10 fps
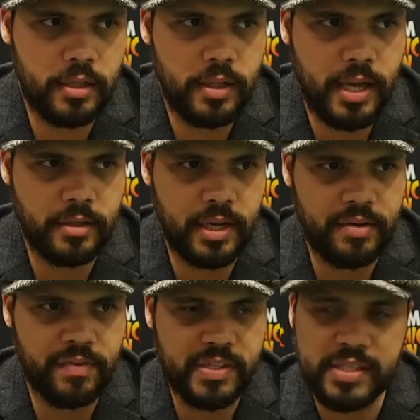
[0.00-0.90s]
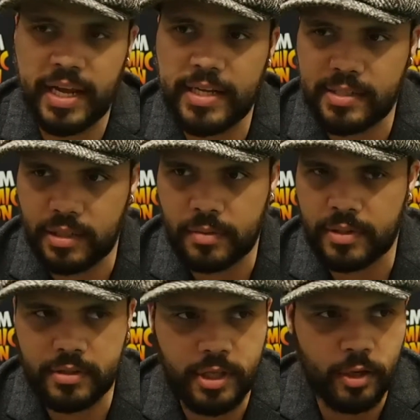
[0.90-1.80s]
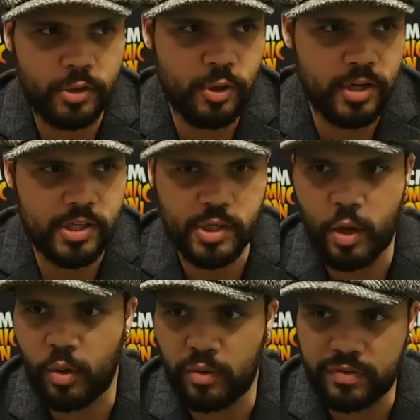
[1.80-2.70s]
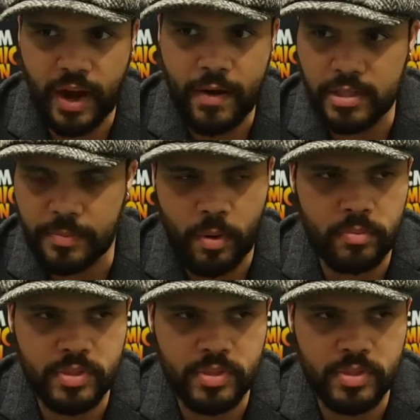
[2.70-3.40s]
and investigating them, and trying to solve character problems.